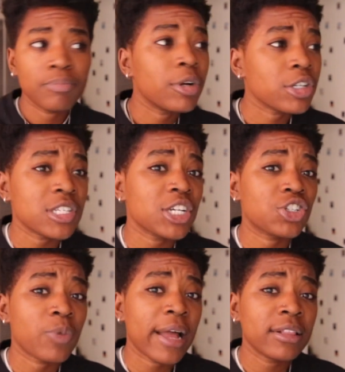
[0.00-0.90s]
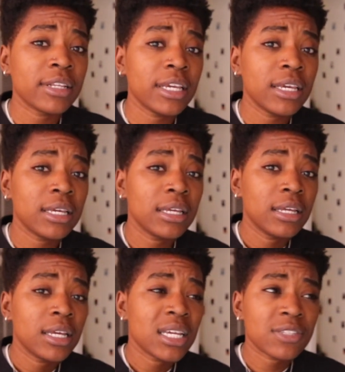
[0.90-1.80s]
her sexuality
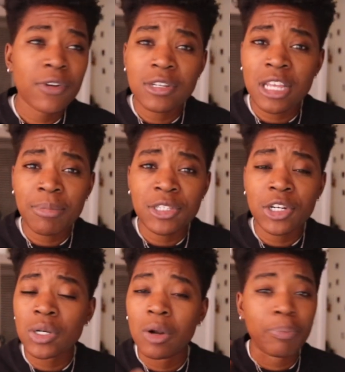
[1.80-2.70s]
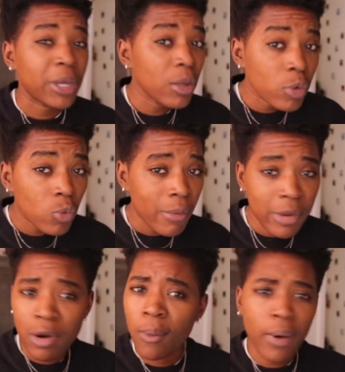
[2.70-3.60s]
as far as I'm concerned, or being with
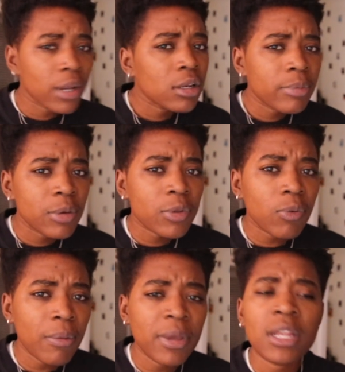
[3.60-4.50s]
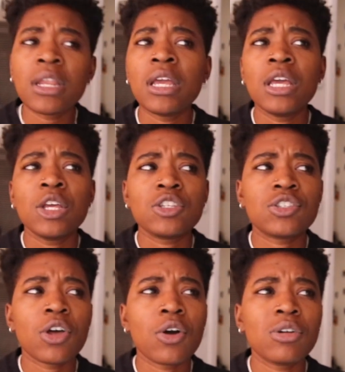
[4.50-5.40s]
women or wanting to be with women.
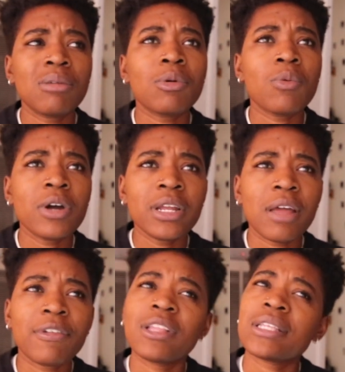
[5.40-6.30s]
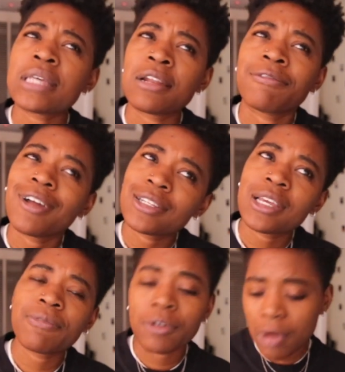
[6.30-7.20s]
So number one, I feel like that's kind of fucked
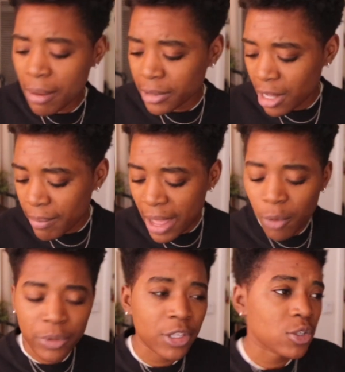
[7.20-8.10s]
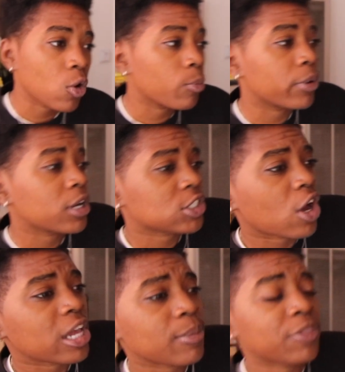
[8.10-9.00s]
up for Robyn to come out with this whole book
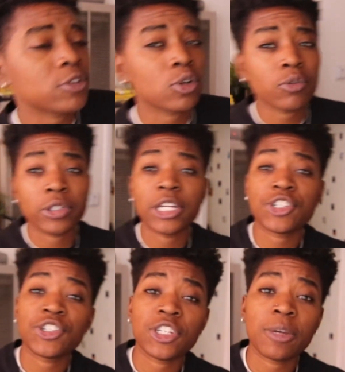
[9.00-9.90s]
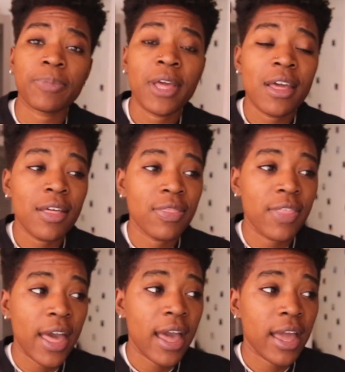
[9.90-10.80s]
talking about this whole relationship
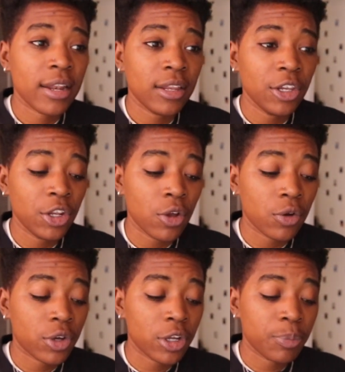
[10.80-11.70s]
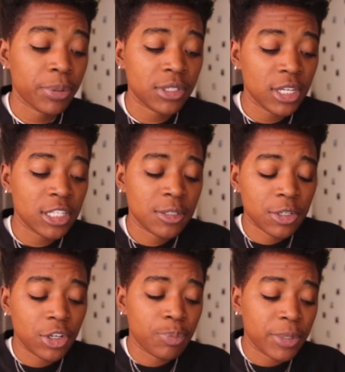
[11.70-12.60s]
that, you know, could is
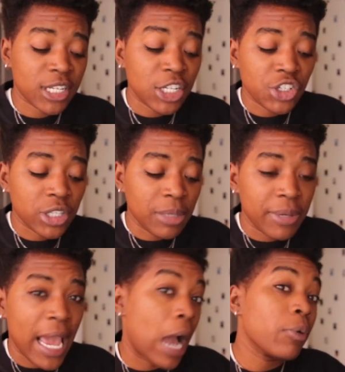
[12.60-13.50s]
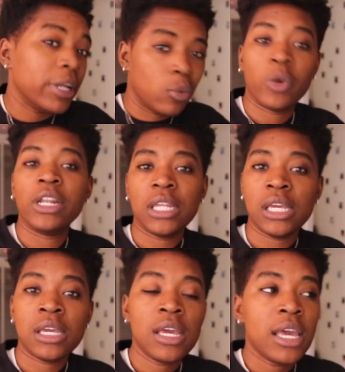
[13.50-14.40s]
could potentially be outing
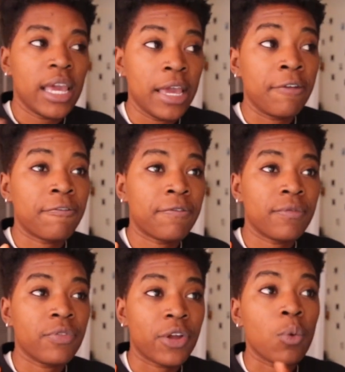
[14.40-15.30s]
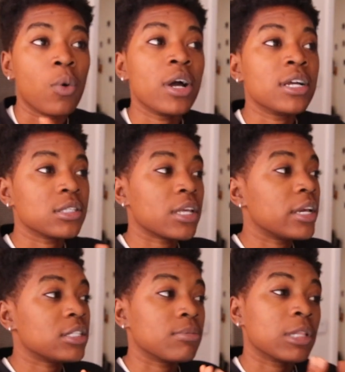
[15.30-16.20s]
Whitney if there was
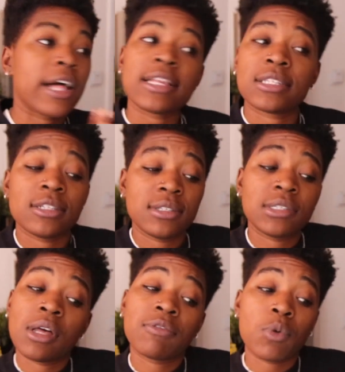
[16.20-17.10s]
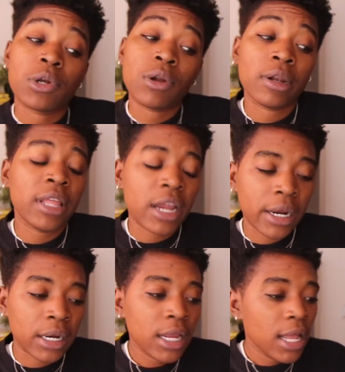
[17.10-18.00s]
like some closet stuff going on
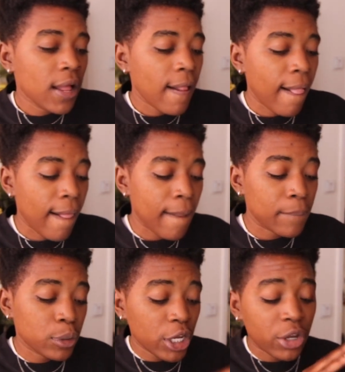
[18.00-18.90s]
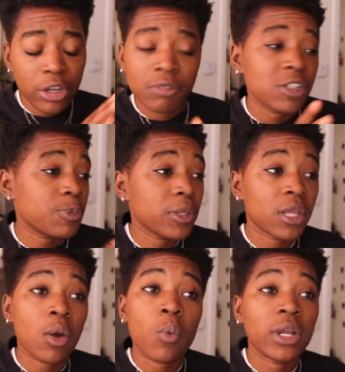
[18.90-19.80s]
there. Um, it could have just been
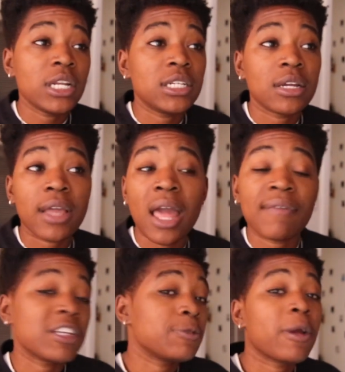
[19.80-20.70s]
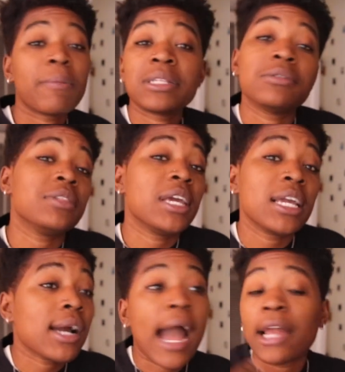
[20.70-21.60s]
like a one and done kind of experimental
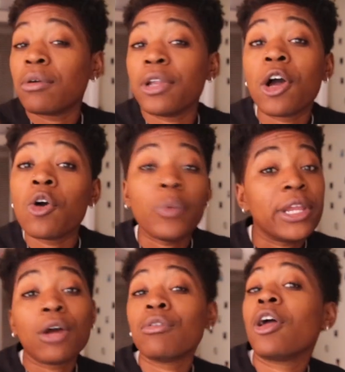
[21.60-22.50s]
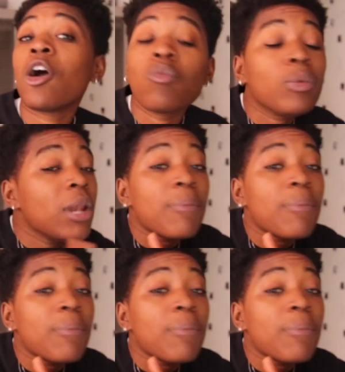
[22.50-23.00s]
thing. I don't know. We don't know. We